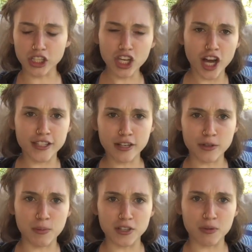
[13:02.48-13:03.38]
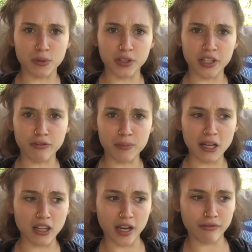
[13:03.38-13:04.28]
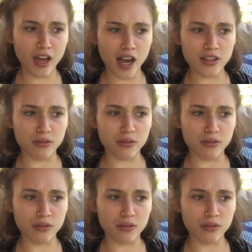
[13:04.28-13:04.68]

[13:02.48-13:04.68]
Yeah, I take responsibility for my life. Yeah, I